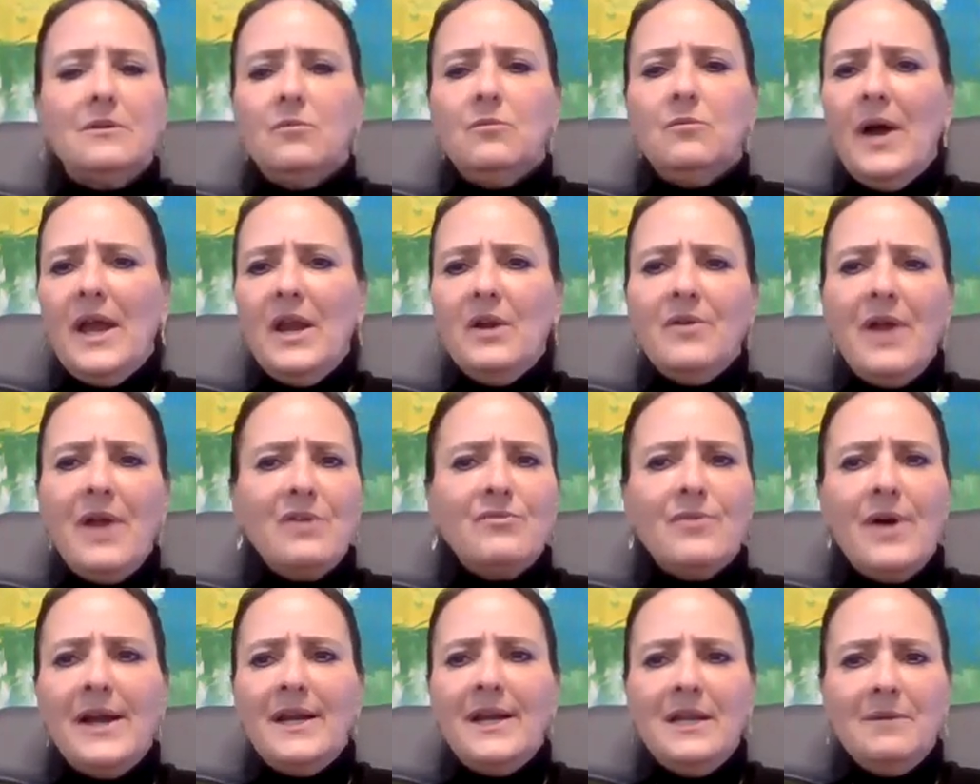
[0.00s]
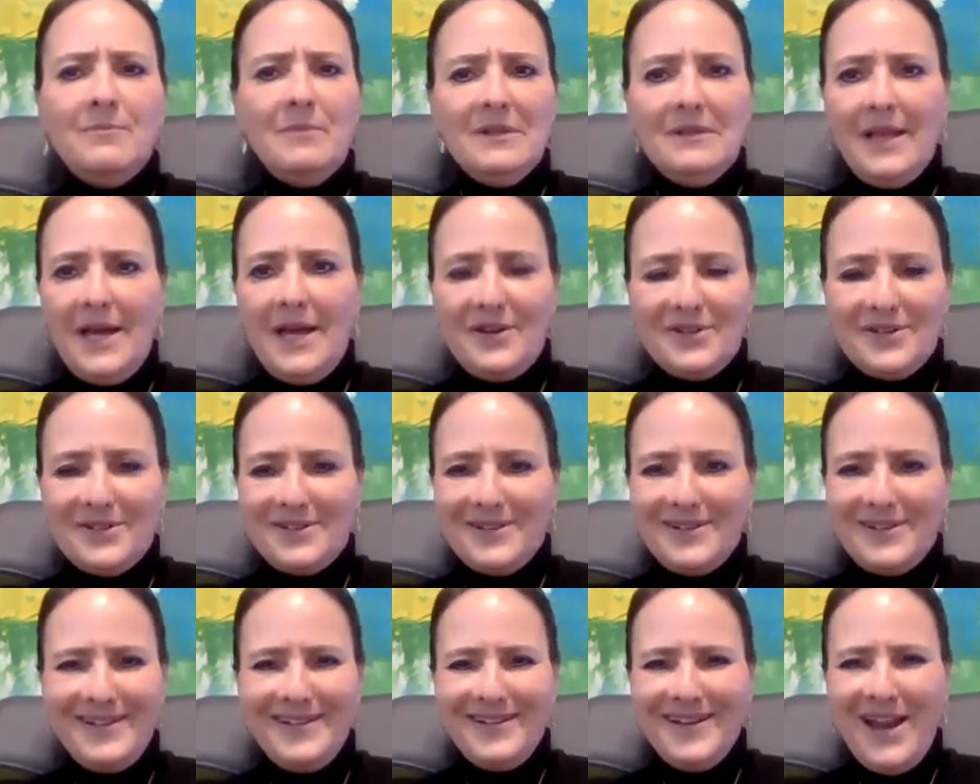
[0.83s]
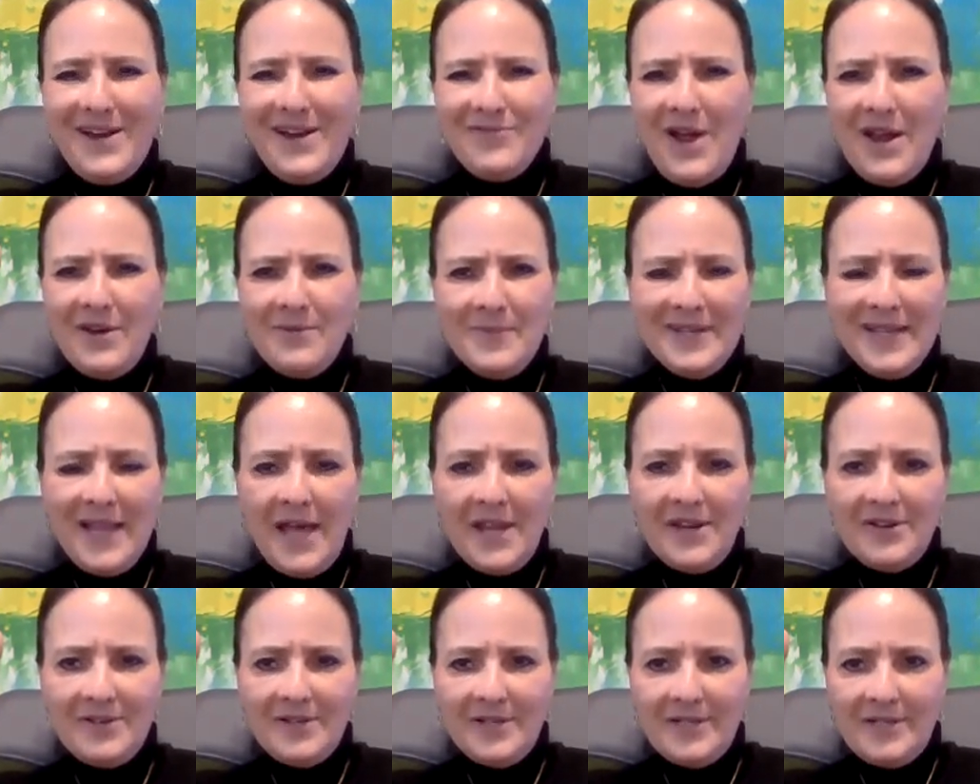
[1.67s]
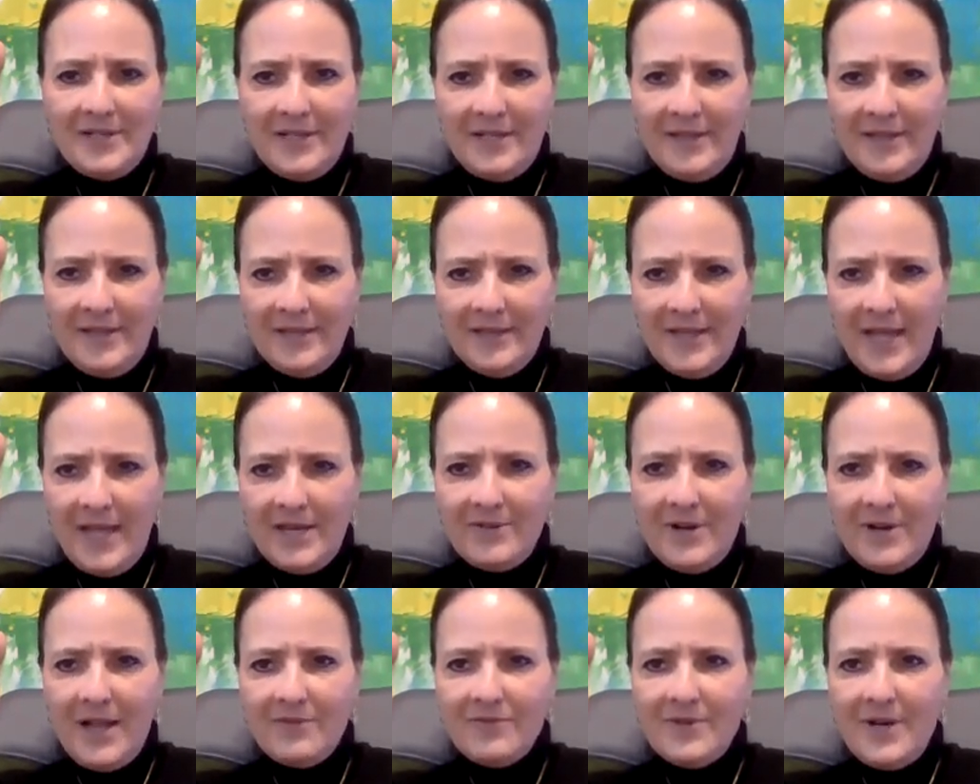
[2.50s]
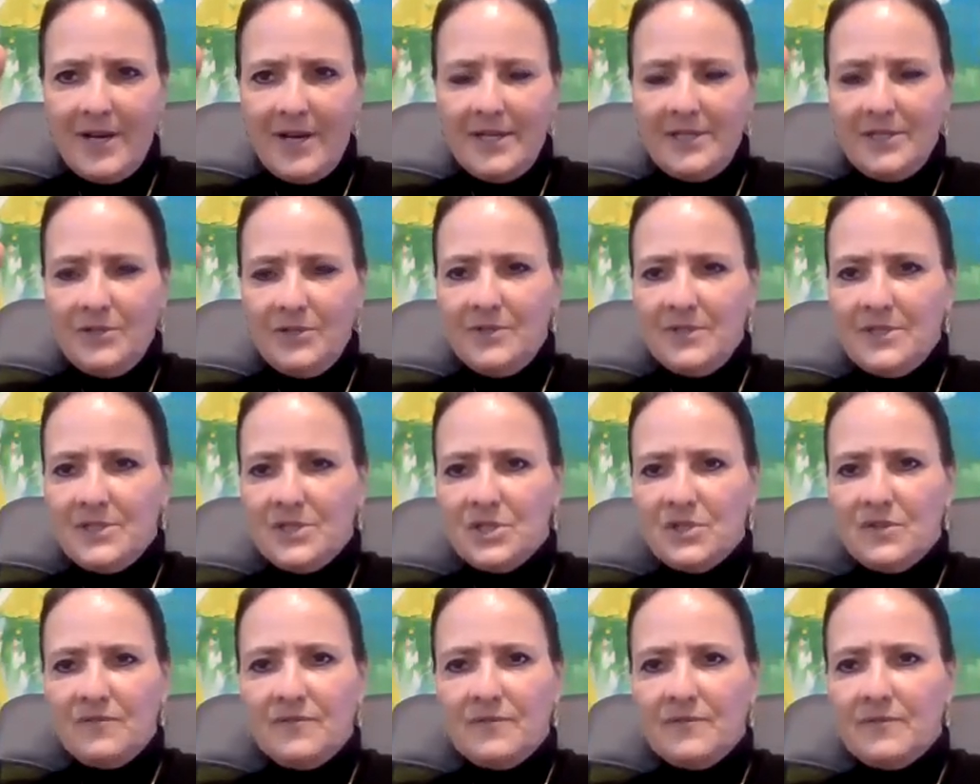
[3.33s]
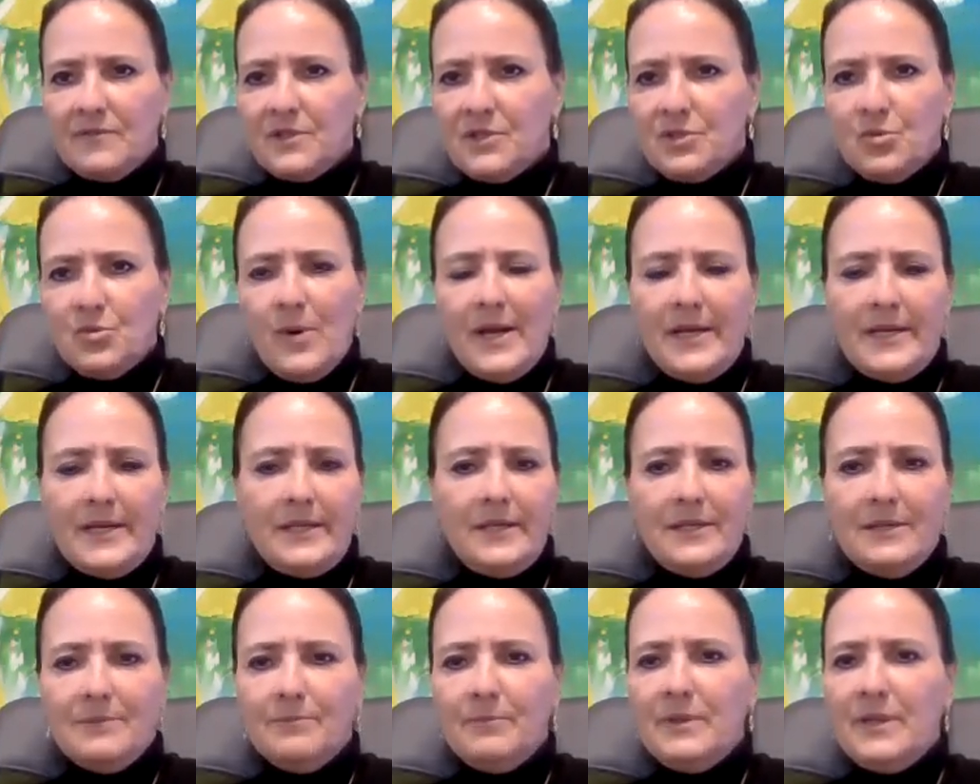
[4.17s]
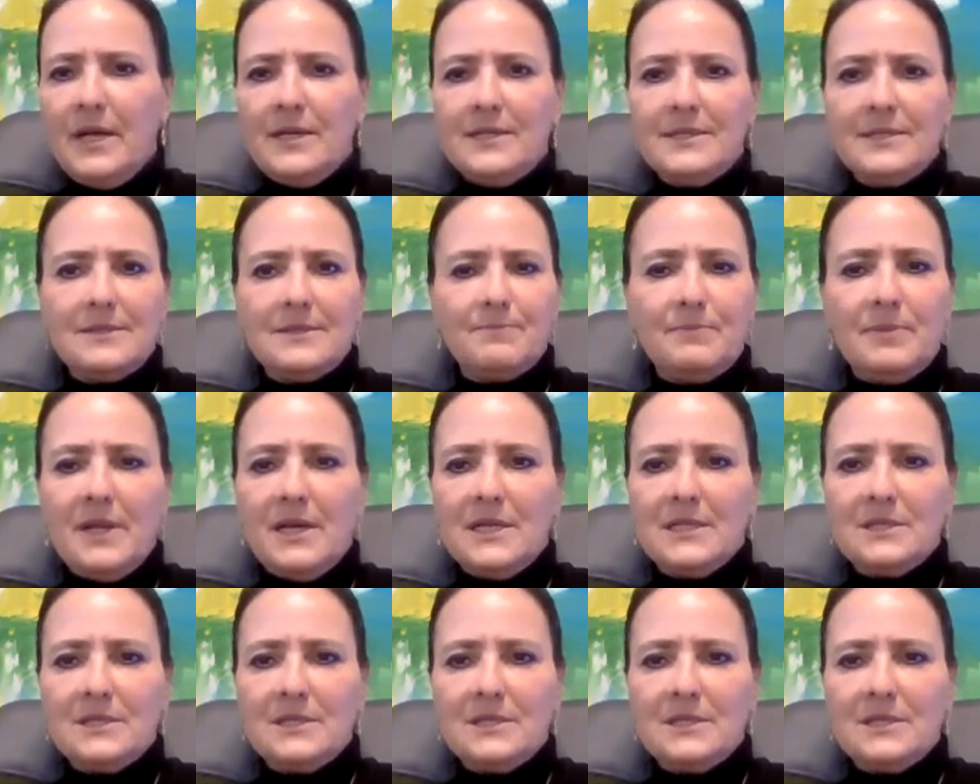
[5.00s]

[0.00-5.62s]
Why don't I write him a letter? And I write him a letter, and in the letter I'll write, you deserve 20 plus.